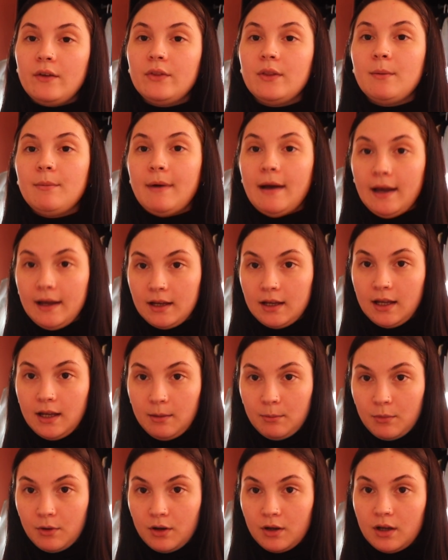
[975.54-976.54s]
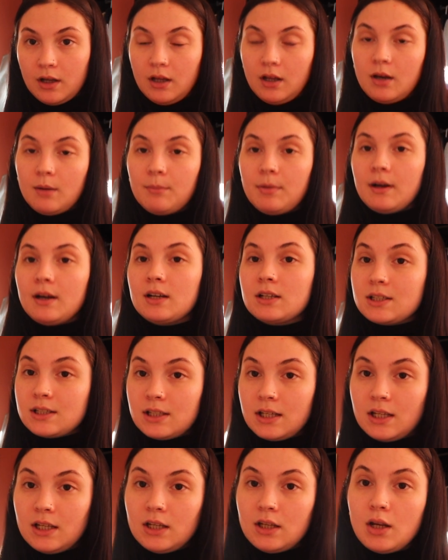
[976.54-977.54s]
the back camera in
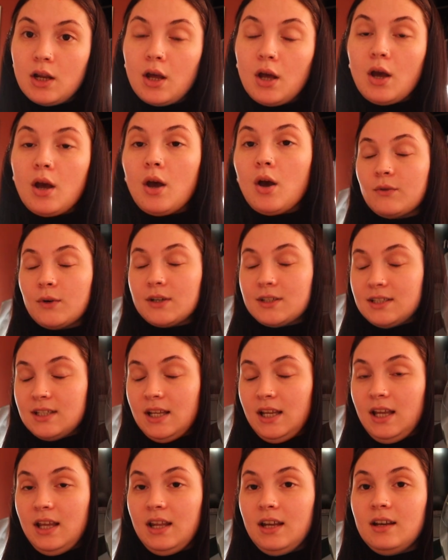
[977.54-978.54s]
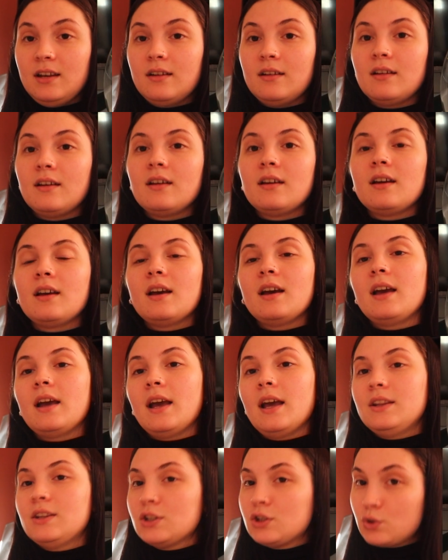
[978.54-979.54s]
comparison. 14
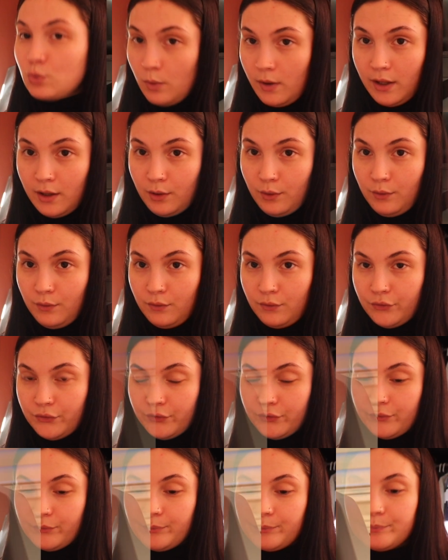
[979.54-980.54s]
and the 12.